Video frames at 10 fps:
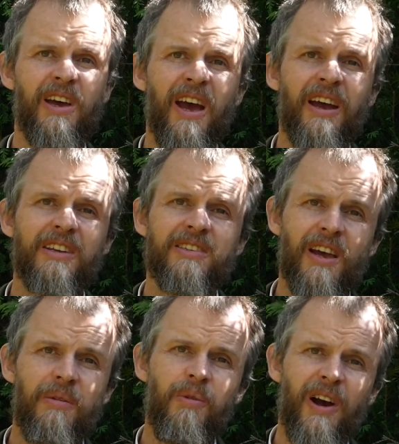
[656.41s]
And in
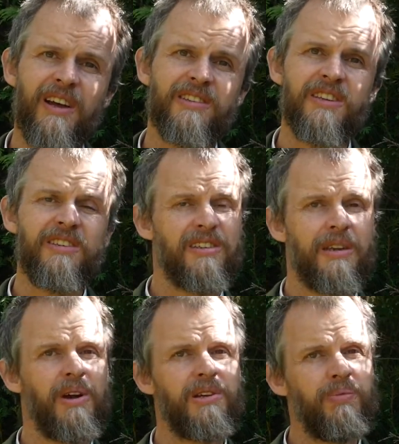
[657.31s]
some ways this is the most